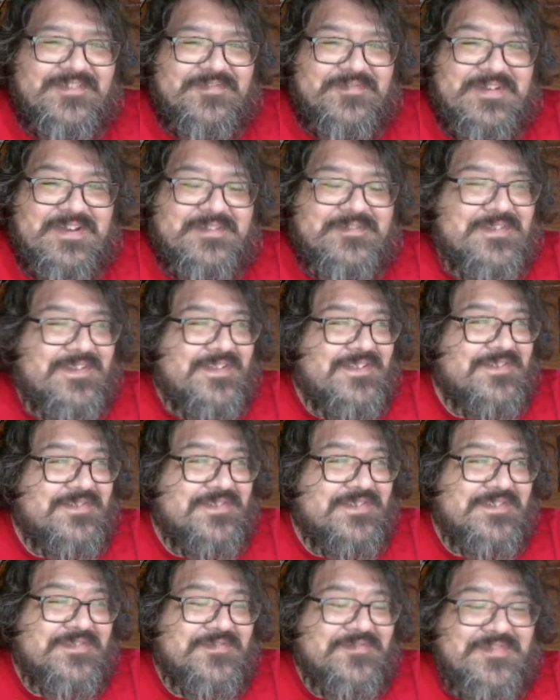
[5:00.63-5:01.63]
$5
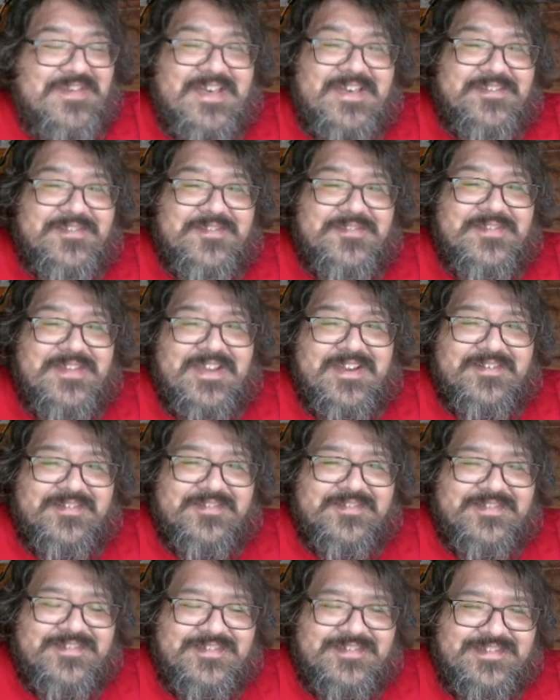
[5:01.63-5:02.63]
is value
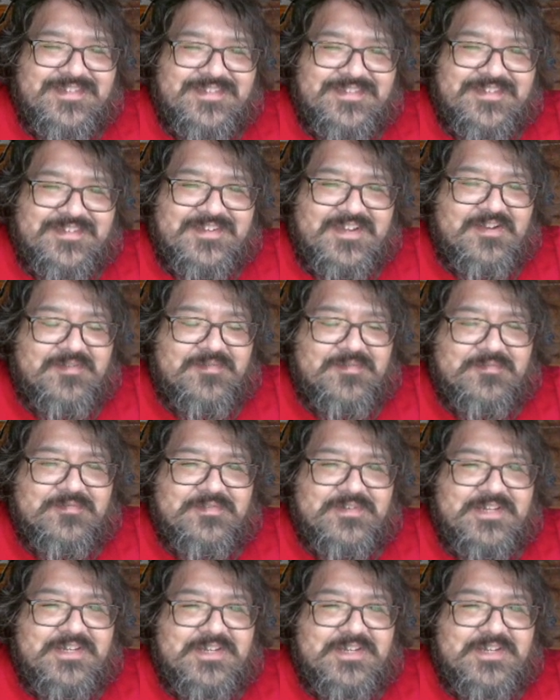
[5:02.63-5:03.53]
now. I remember when a